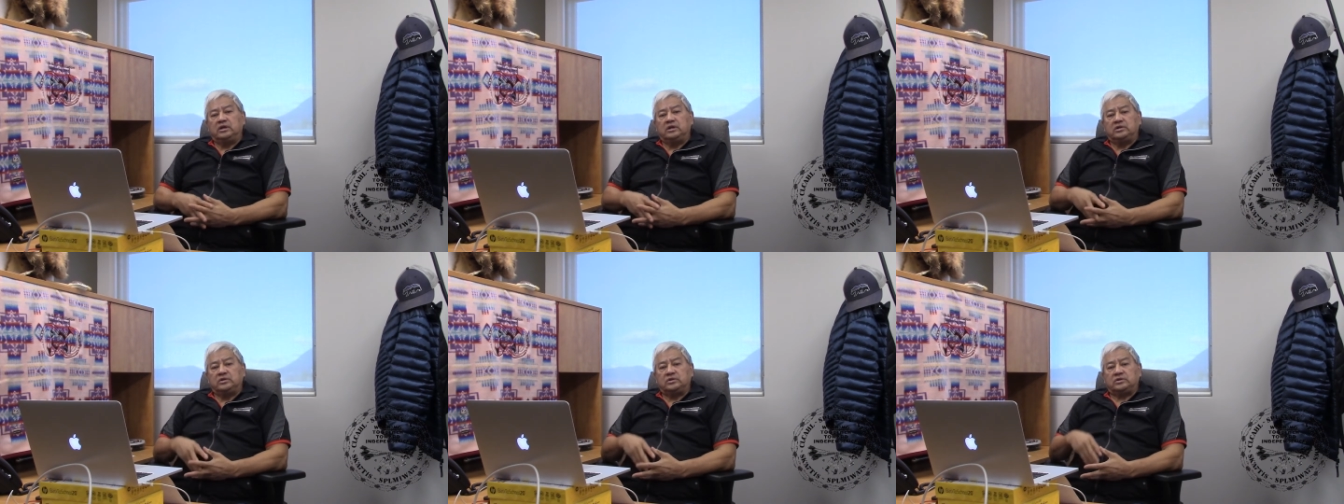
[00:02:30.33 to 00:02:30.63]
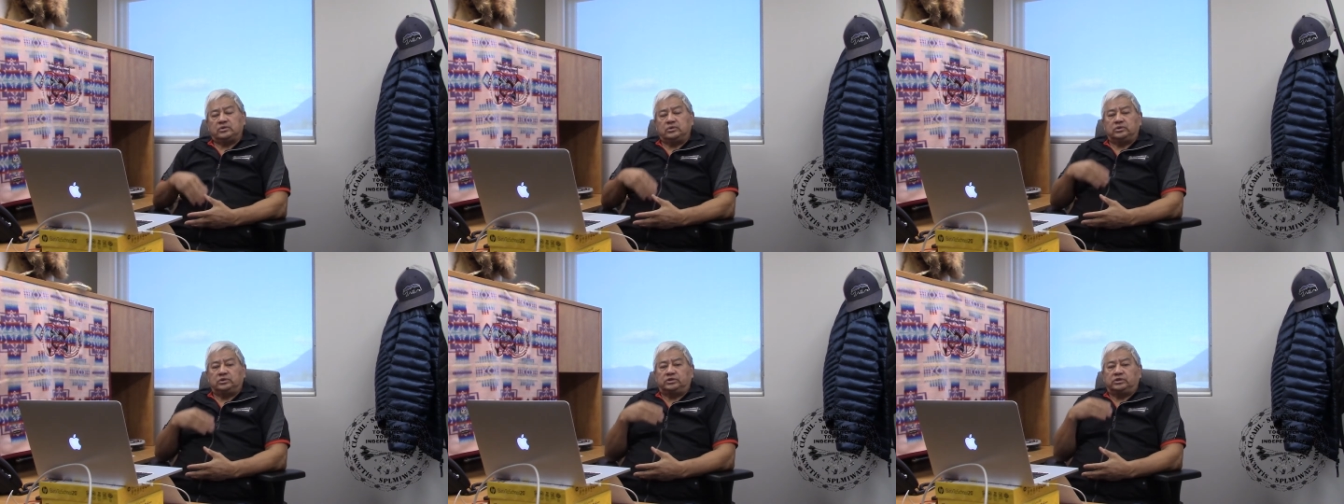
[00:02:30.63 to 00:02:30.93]

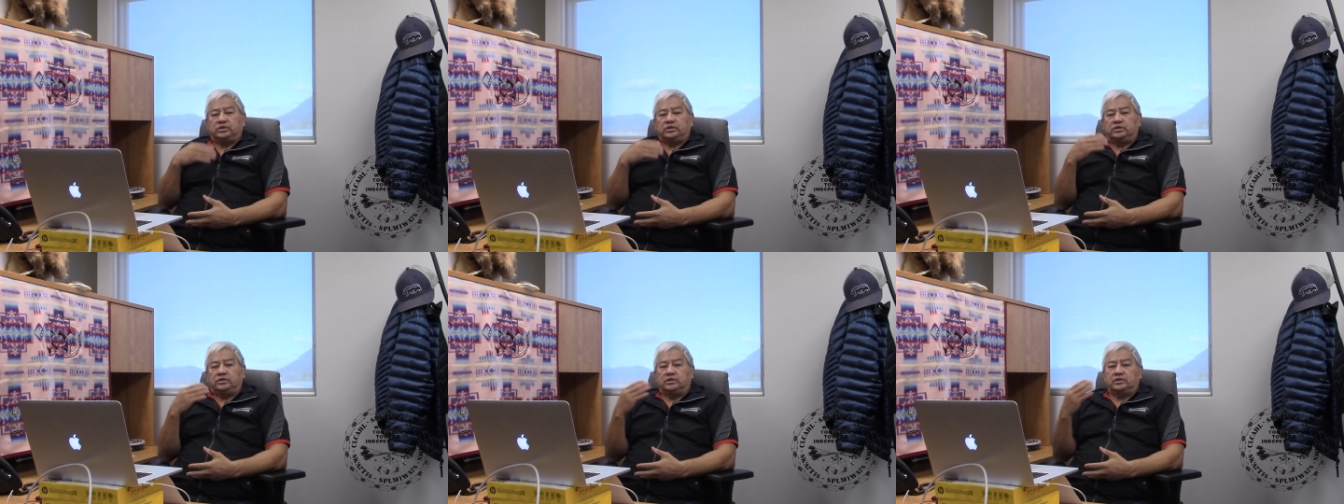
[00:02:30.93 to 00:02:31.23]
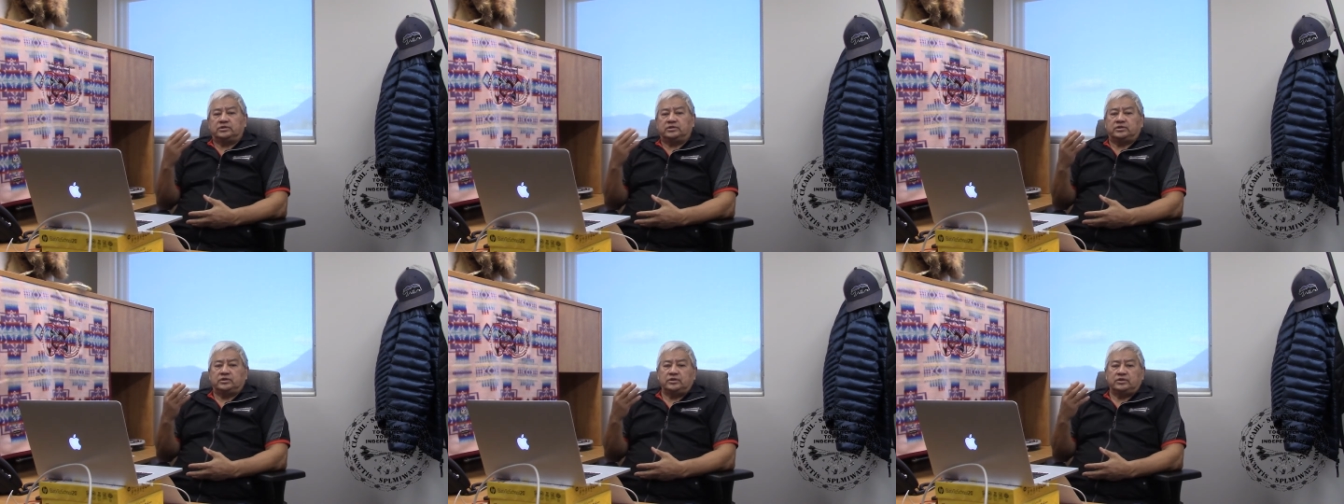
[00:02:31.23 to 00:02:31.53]
socially
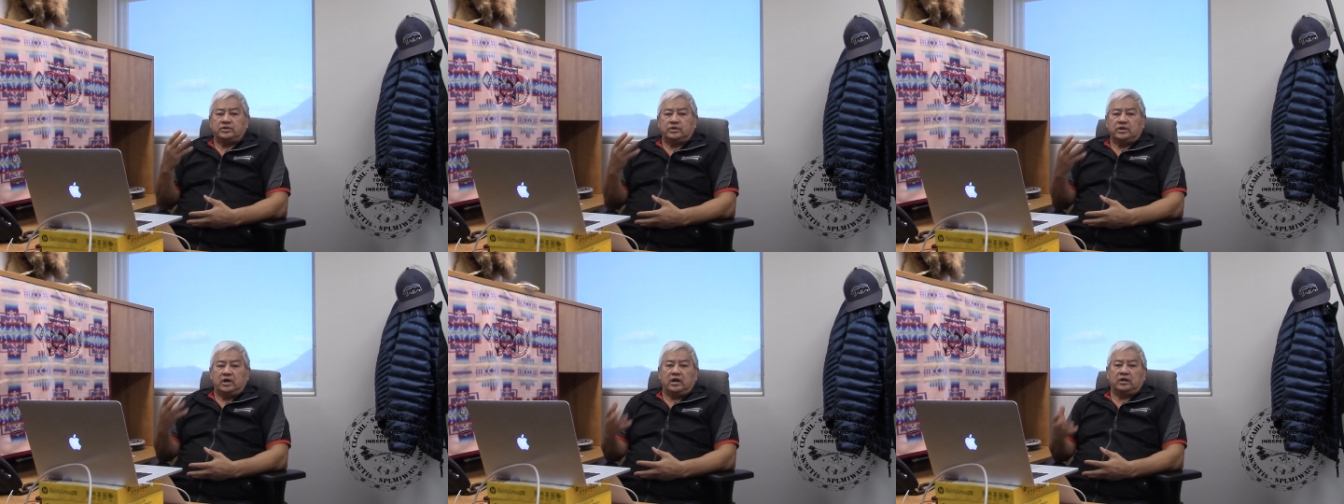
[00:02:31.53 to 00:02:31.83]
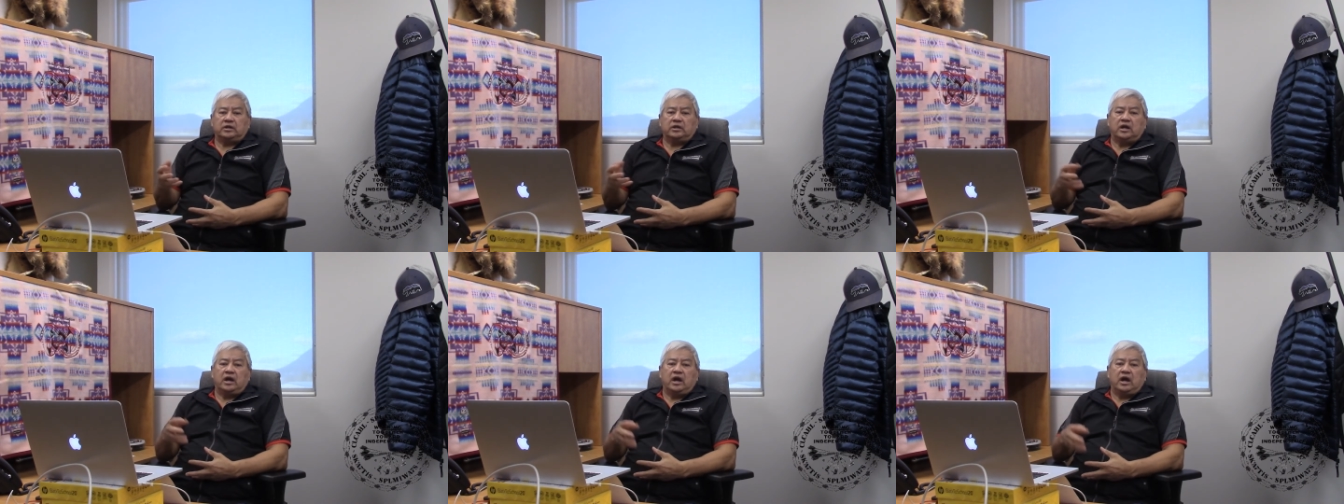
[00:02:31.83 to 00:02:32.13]
distanced,
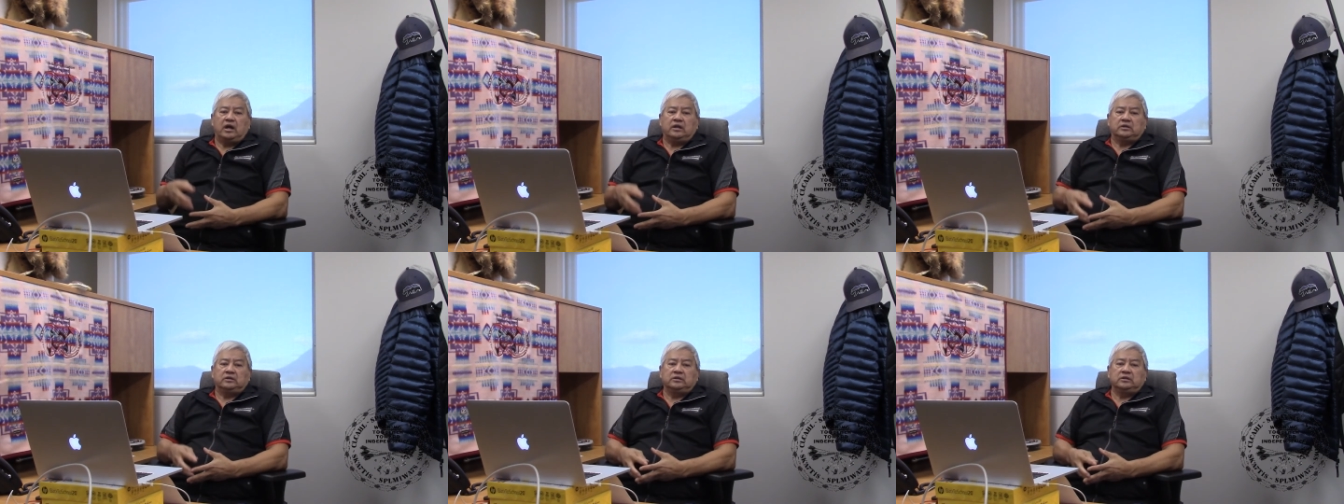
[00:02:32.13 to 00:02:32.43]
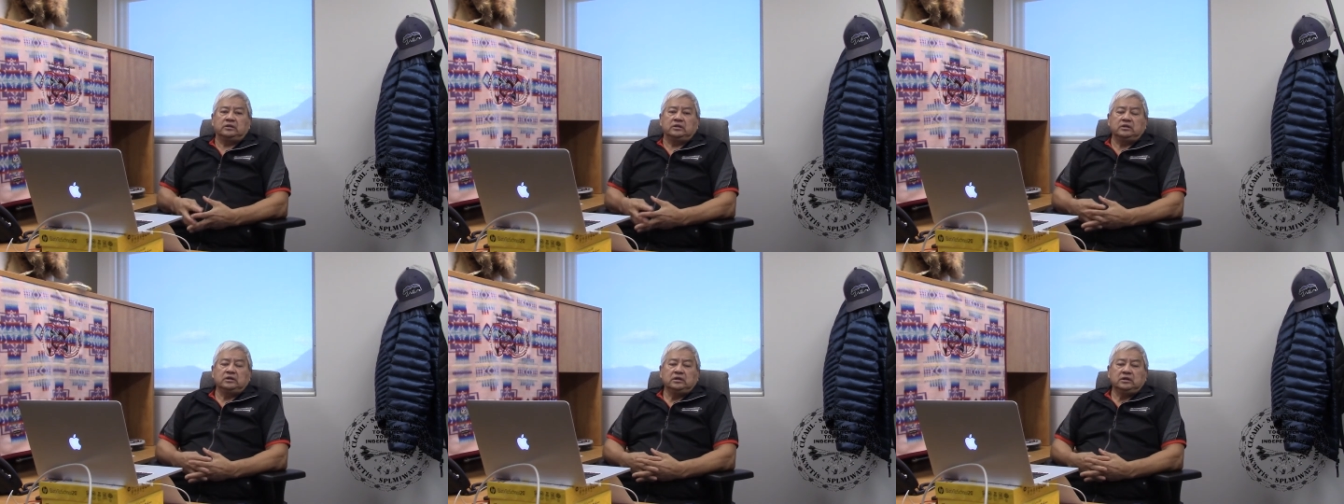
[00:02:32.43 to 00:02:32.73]
not gathered,